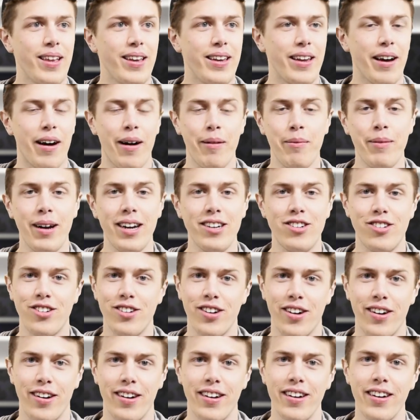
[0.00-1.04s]
Now I'm not
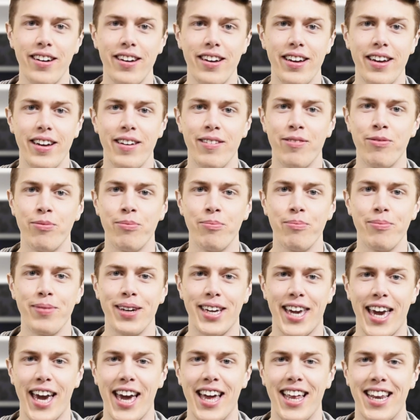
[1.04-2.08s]
sure if
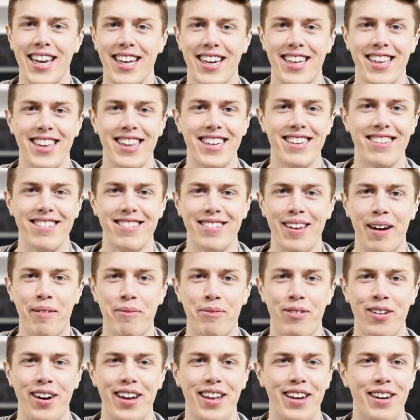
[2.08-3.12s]
mechanically
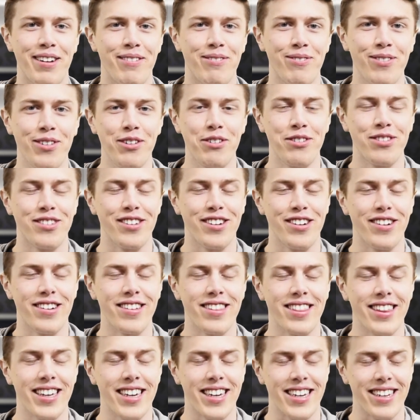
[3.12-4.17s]
separated foods are
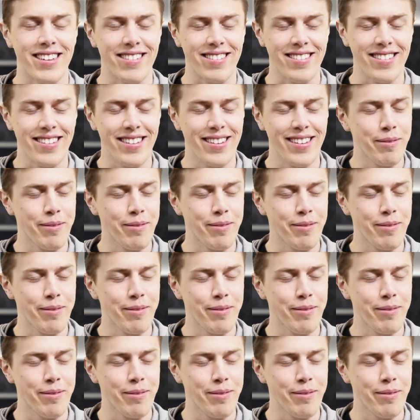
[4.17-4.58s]
your thing,